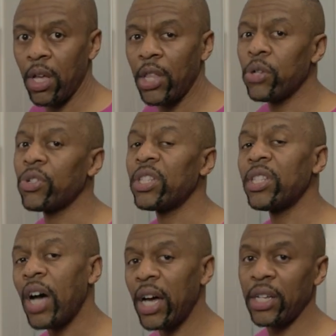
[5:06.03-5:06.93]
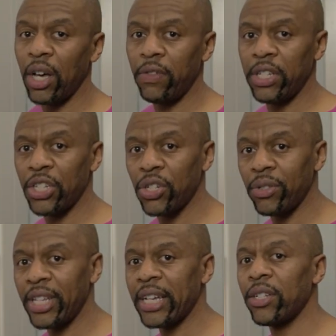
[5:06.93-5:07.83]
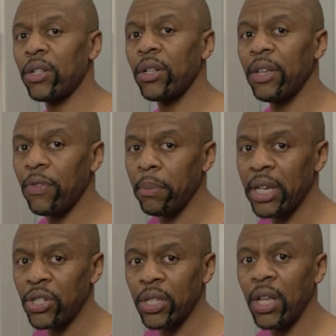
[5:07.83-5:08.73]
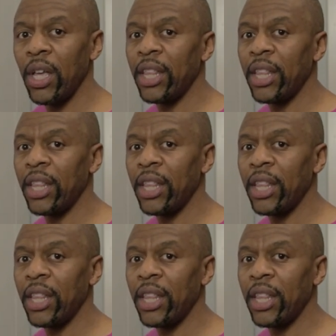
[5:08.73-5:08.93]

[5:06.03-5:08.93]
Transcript: There's a ton of additional technical information